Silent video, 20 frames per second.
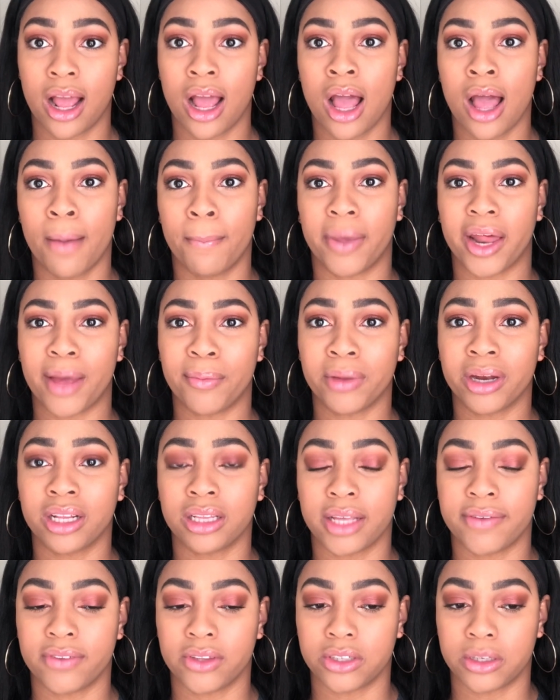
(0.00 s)
but I'm gonna leave
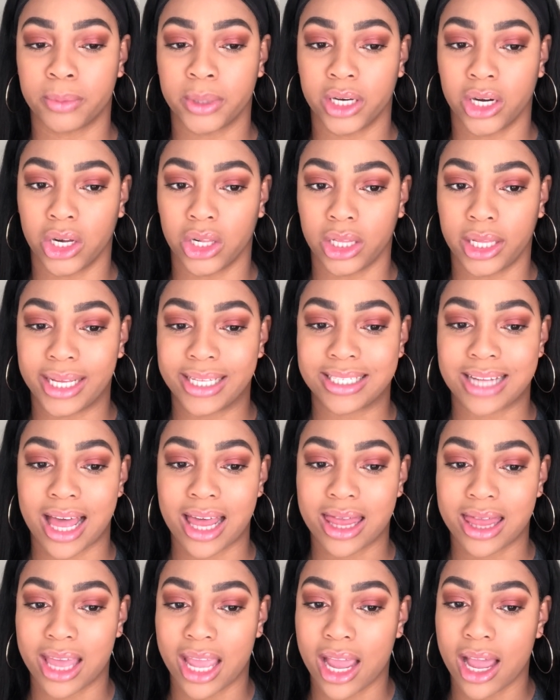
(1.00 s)
a little bit early because I
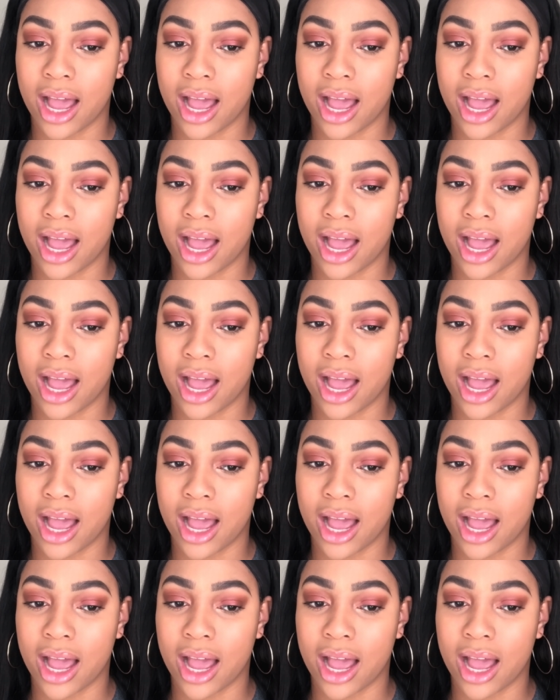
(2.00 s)
think